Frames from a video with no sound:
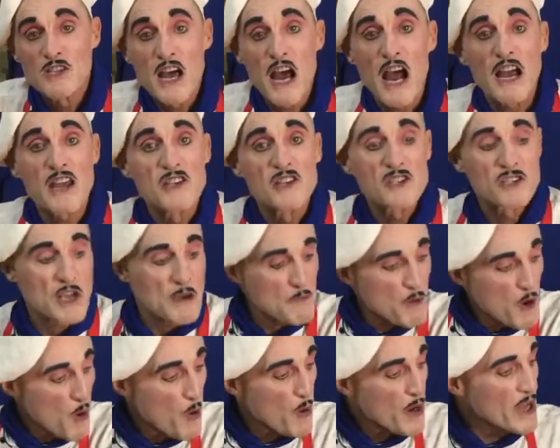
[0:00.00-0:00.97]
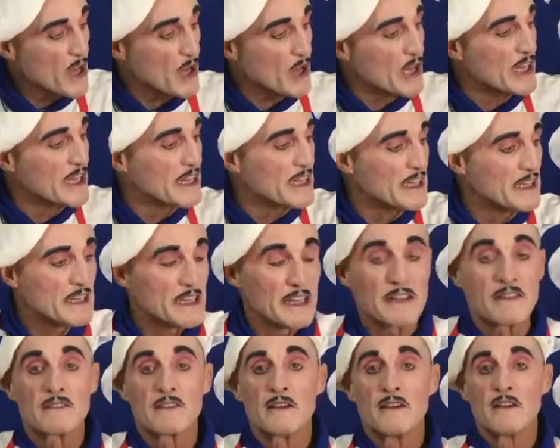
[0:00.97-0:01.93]
there is some oil in it.
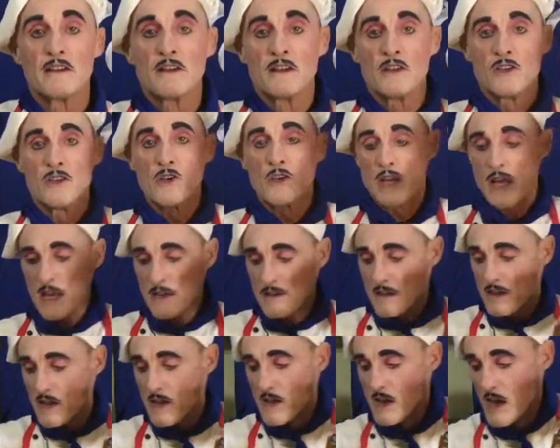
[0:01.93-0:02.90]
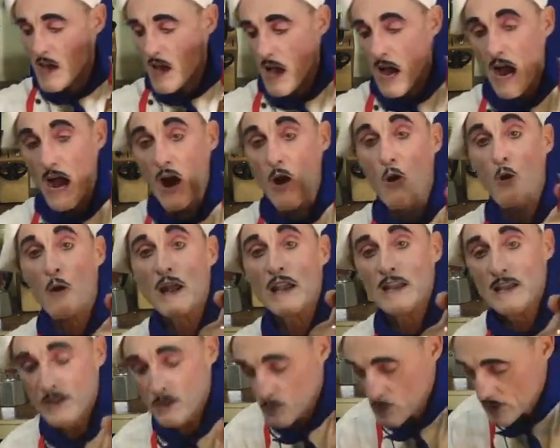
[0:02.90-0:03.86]
You can oil
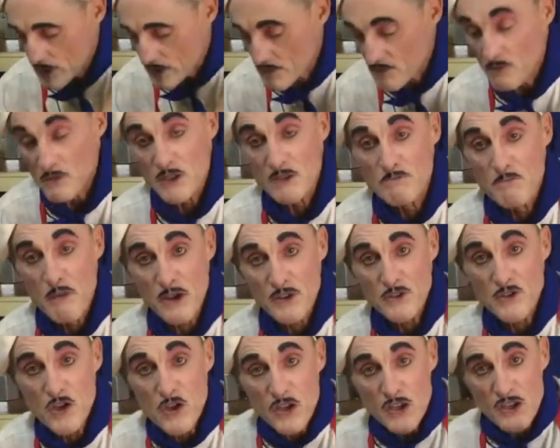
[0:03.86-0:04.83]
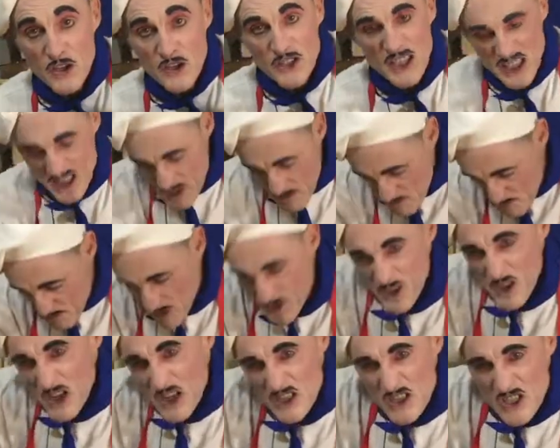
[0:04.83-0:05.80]
it with butter. You can get some
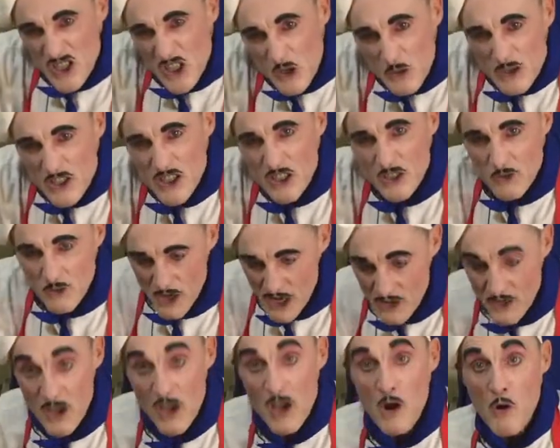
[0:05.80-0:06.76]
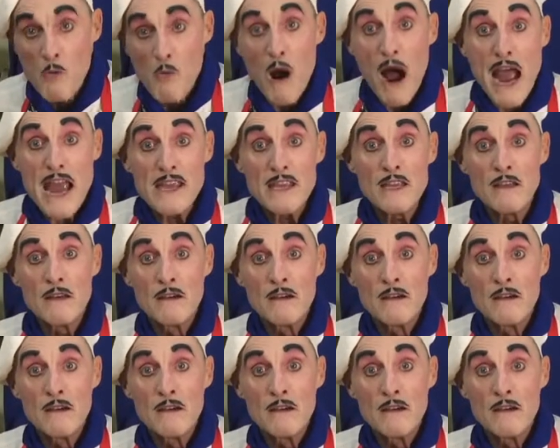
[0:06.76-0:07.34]
butter and squeeze it around. Why?